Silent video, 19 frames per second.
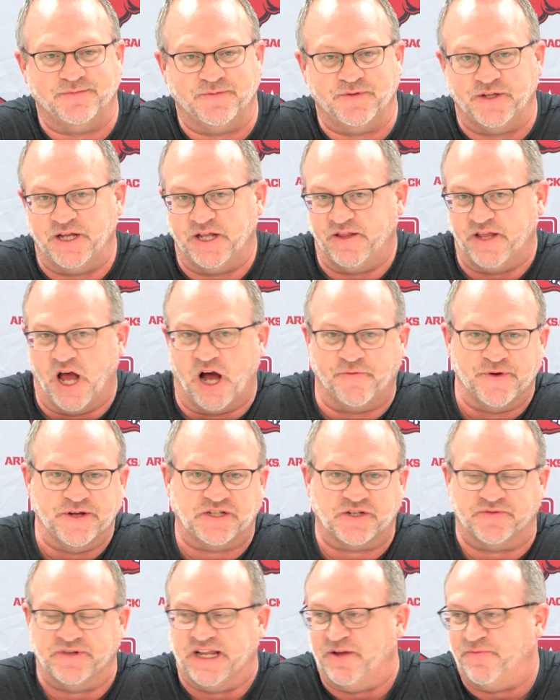the
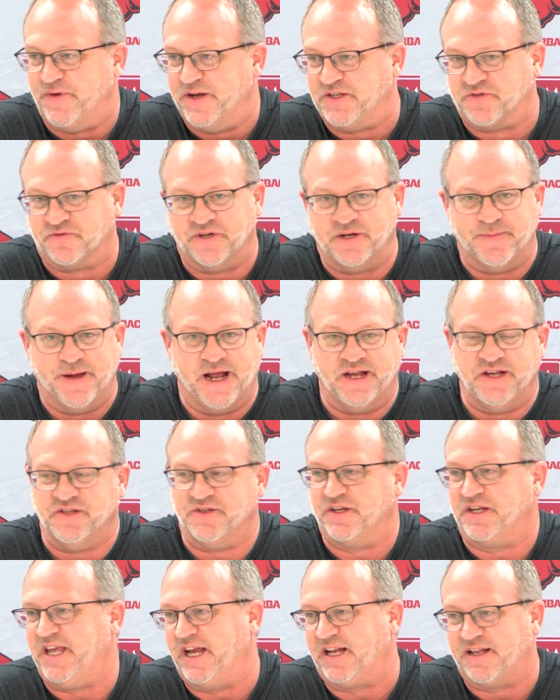offensive and defensive rebounds
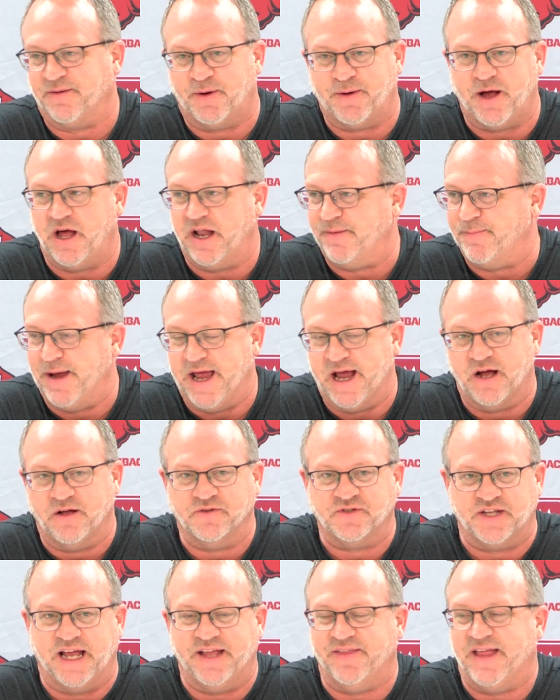that kicked the ball out of
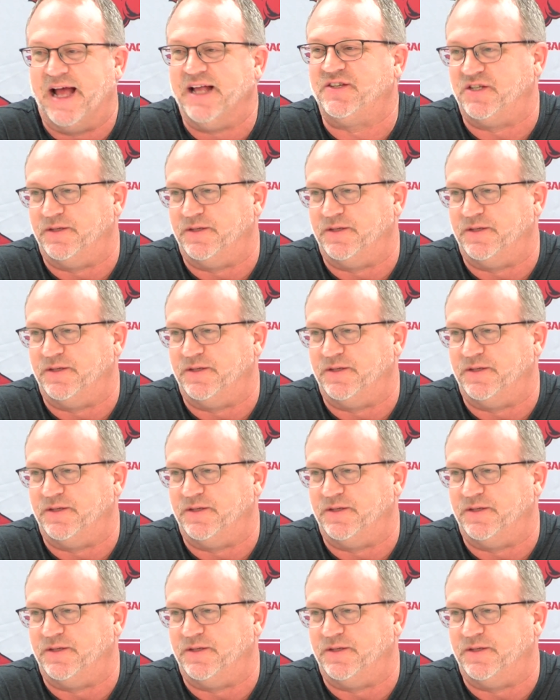bounds, that